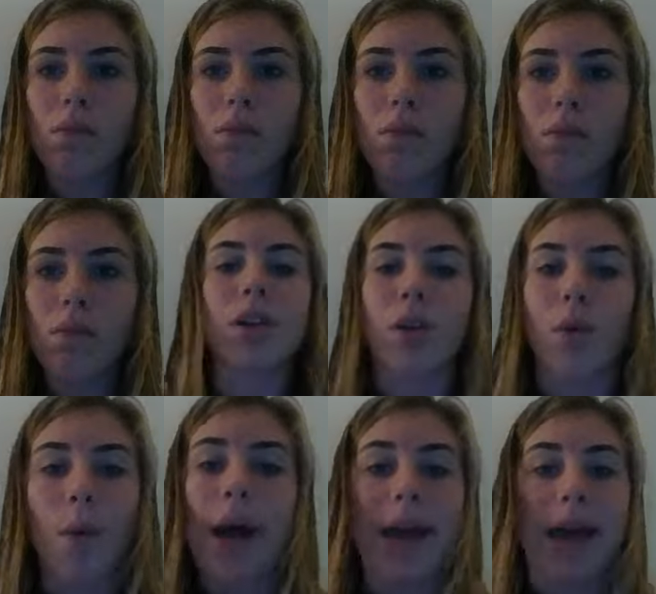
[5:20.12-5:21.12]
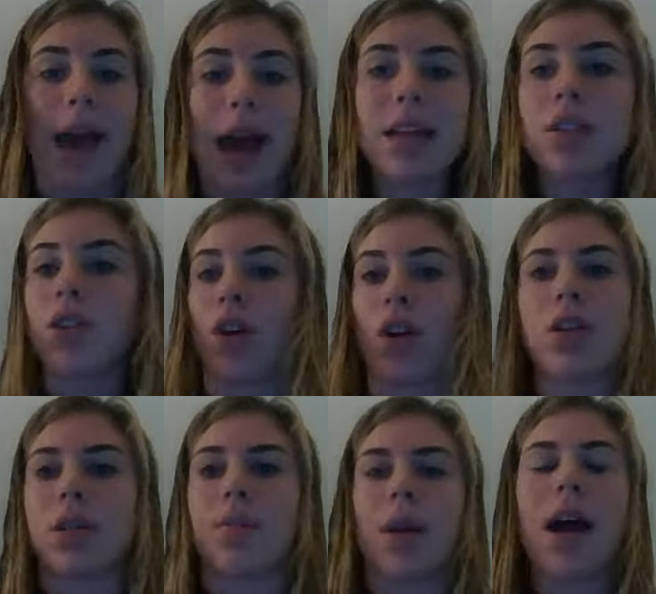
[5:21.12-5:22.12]
Hats are kawaii. Hats are
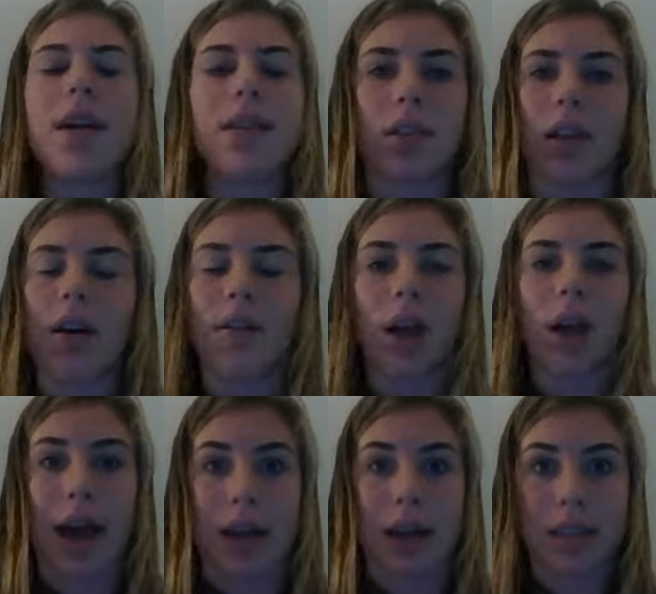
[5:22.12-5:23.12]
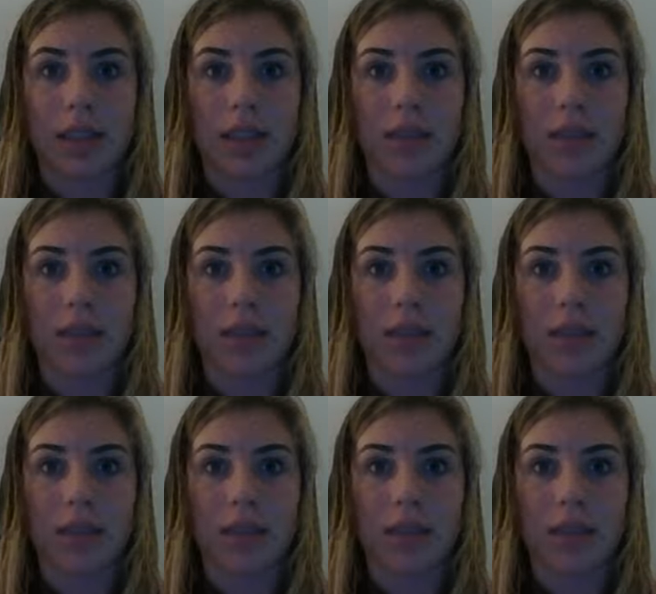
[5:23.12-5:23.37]
awesome. I love hats.